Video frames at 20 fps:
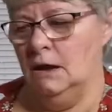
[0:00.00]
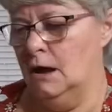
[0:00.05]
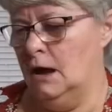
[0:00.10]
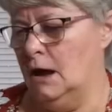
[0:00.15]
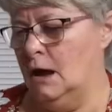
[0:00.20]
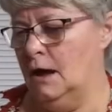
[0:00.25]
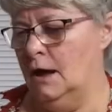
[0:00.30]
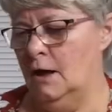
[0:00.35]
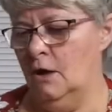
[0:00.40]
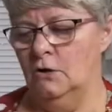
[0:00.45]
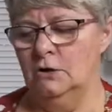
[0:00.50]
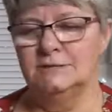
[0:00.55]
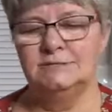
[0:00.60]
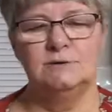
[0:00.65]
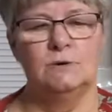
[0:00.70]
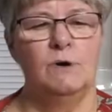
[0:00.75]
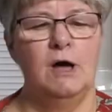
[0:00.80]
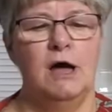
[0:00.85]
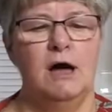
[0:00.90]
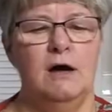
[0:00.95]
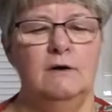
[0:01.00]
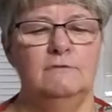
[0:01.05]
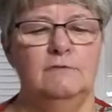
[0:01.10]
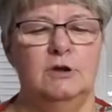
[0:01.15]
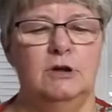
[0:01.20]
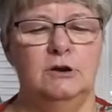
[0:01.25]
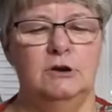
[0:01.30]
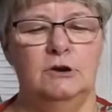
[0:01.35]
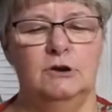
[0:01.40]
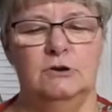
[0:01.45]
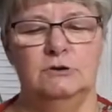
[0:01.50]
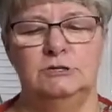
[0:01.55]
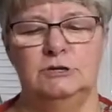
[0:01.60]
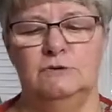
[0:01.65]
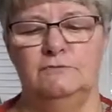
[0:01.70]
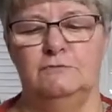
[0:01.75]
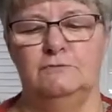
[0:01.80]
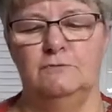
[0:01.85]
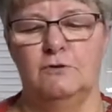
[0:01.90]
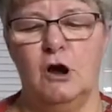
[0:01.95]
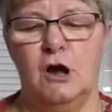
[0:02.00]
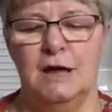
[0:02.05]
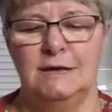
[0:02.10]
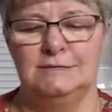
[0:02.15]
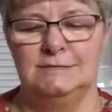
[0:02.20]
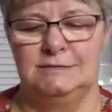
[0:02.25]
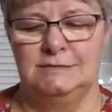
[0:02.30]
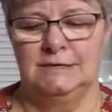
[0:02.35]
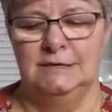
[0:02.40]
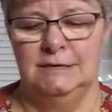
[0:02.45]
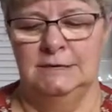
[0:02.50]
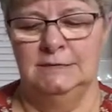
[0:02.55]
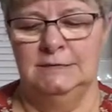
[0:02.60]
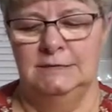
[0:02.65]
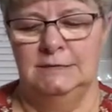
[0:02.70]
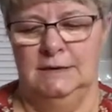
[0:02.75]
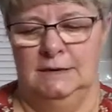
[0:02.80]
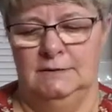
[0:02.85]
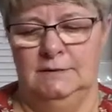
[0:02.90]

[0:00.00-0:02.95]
I also have here defrosted